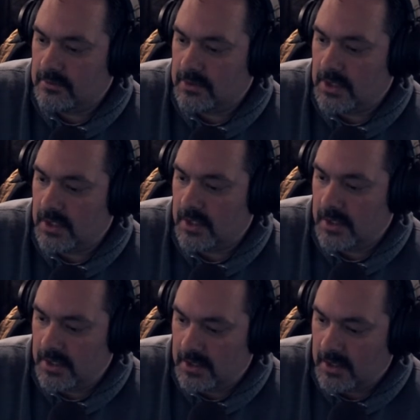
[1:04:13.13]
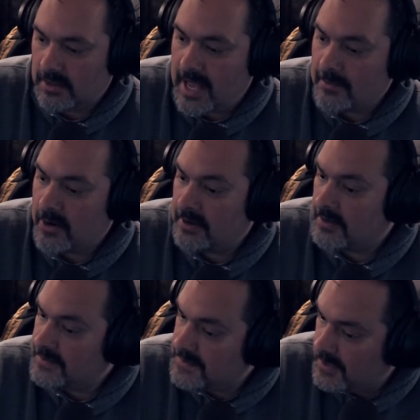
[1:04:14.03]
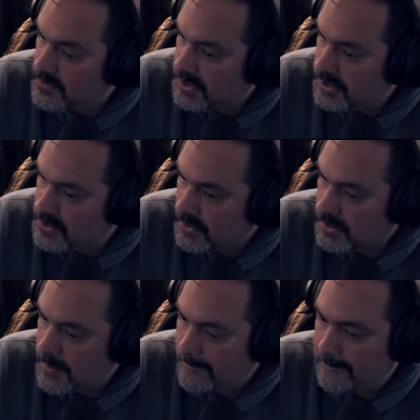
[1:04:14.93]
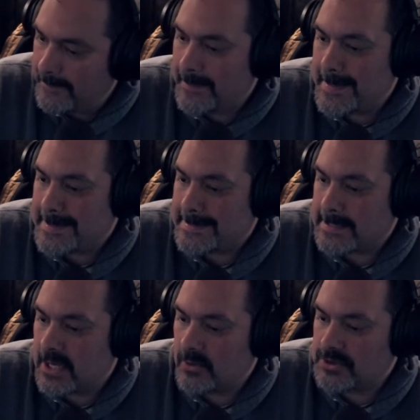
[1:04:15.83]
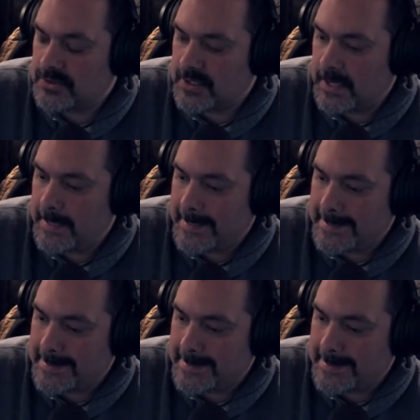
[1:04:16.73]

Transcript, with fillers: uh, elaborate on the DOT, Jordan. Is that what you're saying?